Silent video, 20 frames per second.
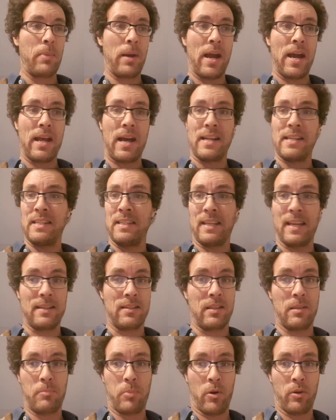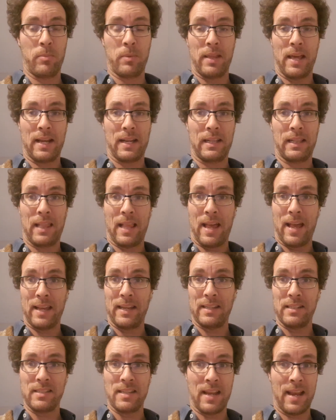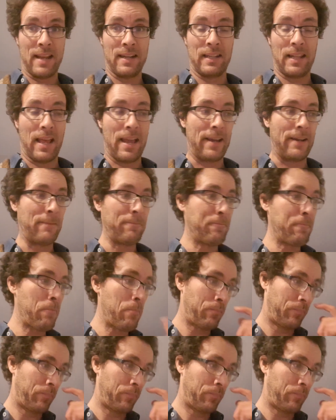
but I didn't get to the bottom of that clay sand layer.